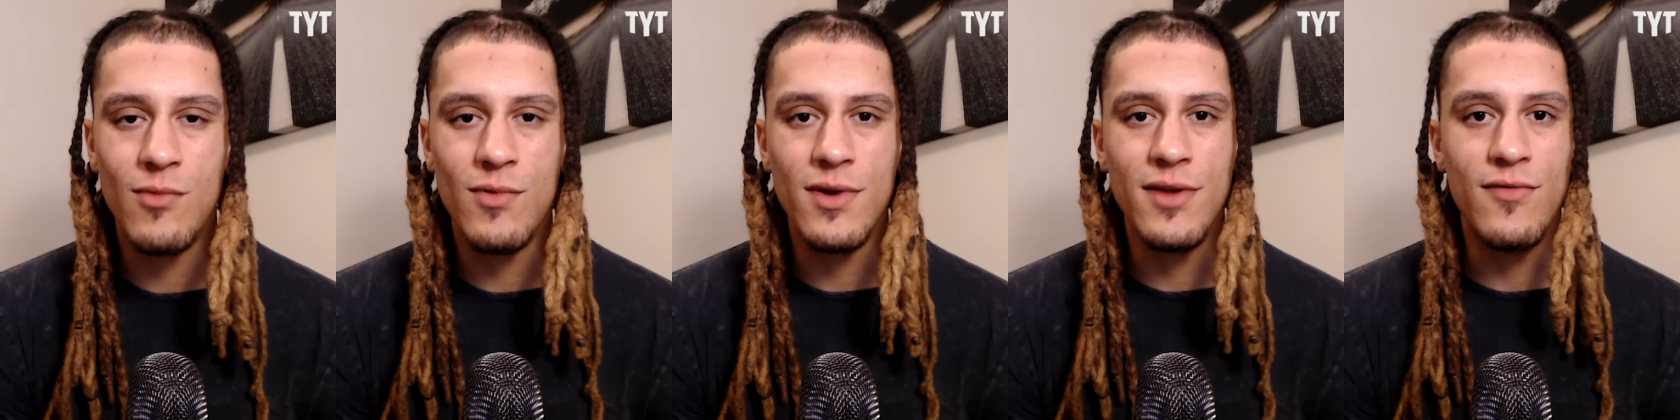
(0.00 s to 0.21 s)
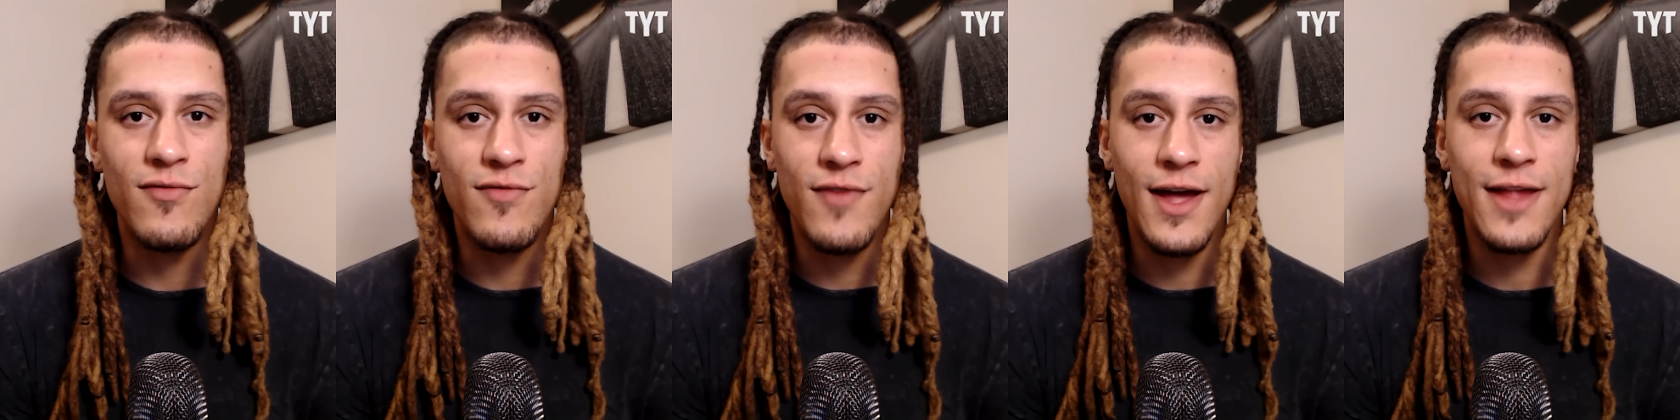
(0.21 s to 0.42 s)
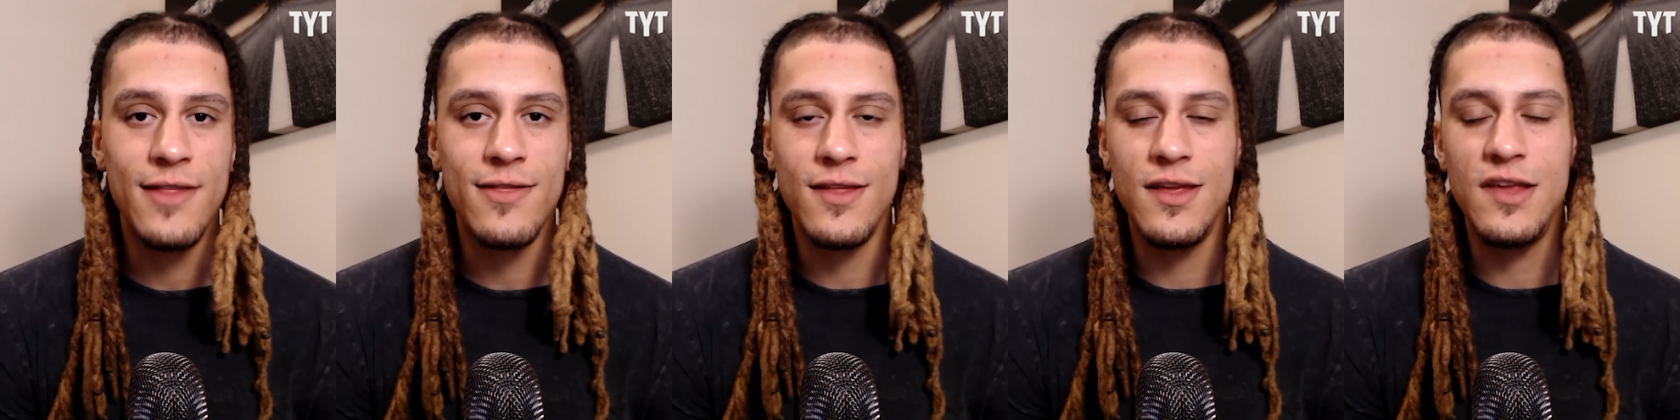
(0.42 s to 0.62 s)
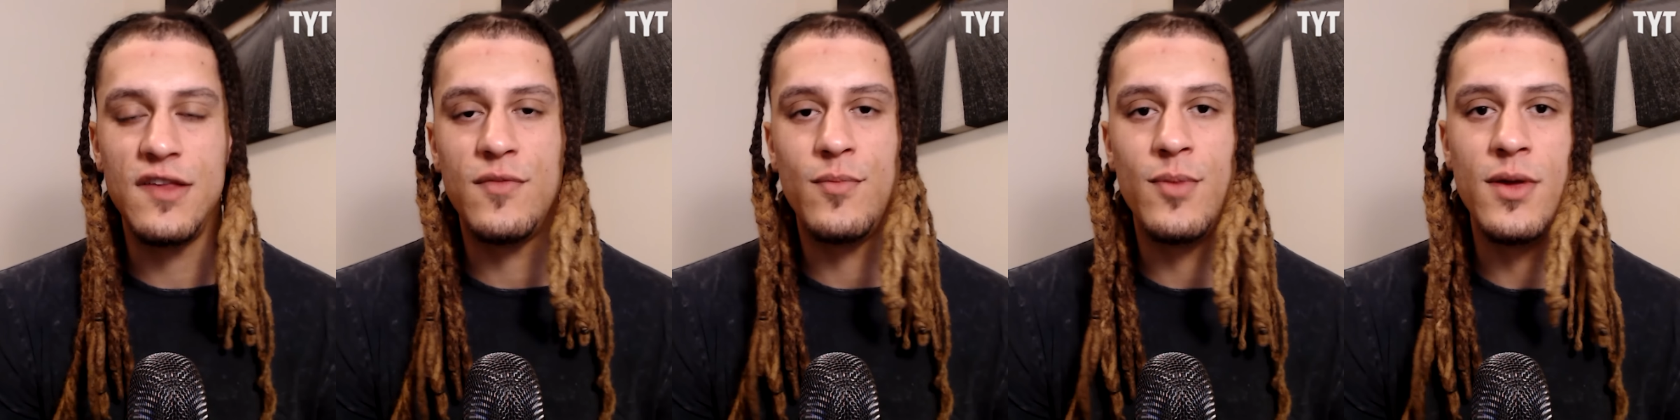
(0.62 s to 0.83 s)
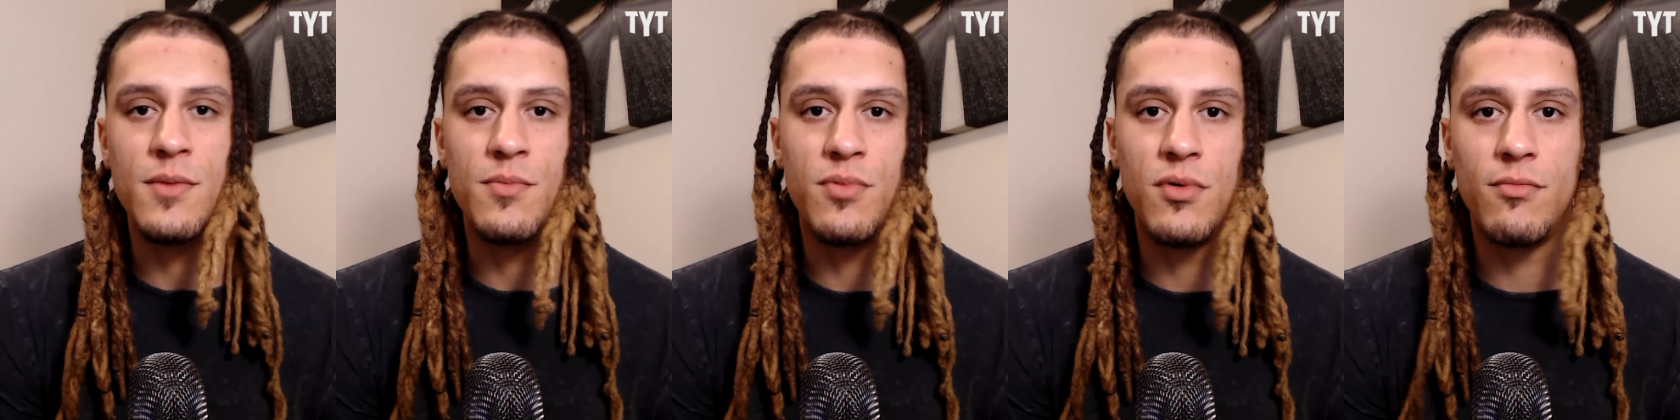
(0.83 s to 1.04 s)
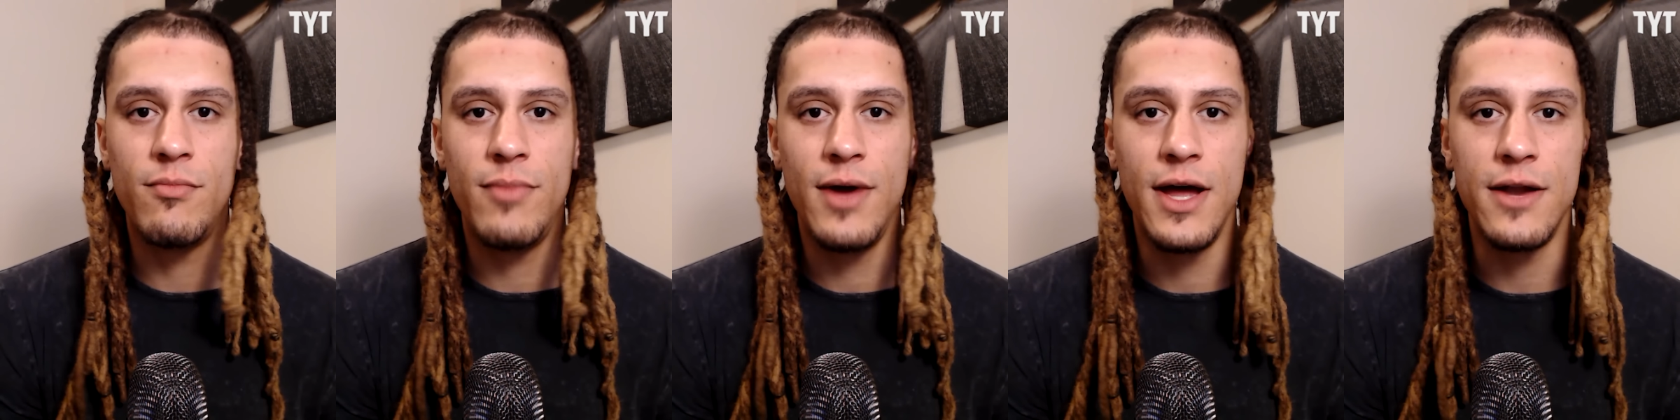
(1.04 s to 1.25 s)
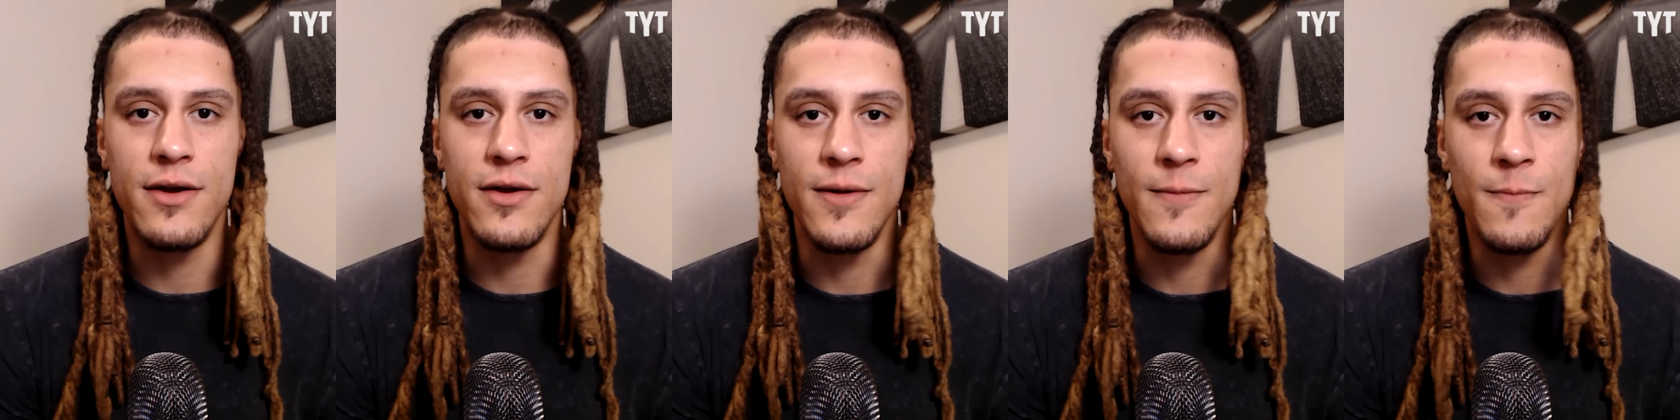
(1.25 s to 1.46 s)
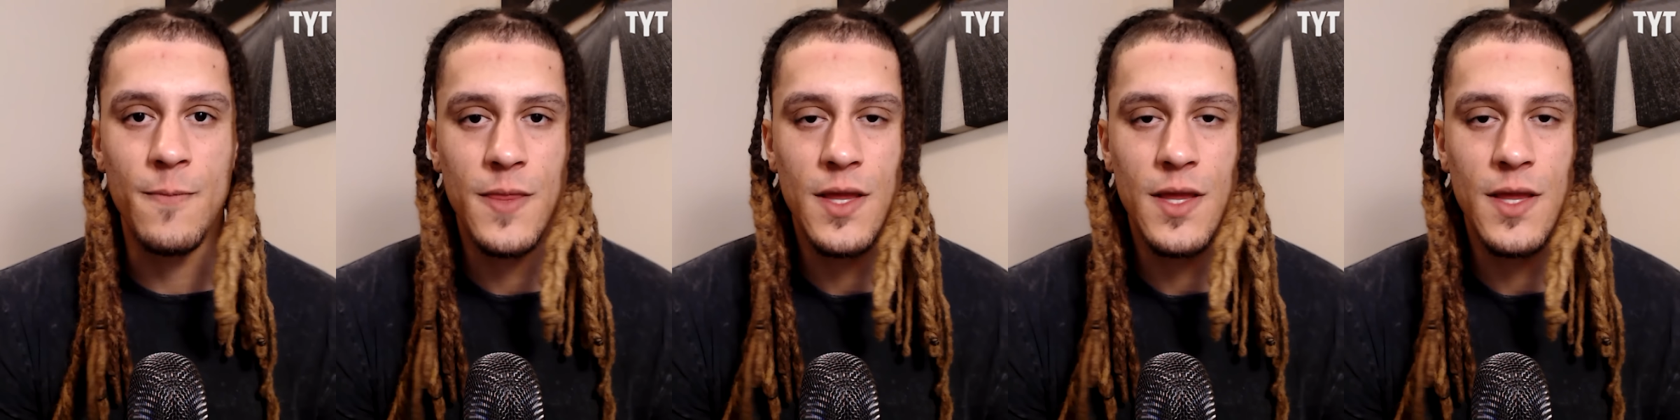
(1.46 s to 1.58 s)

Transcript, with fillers: we vet these people better.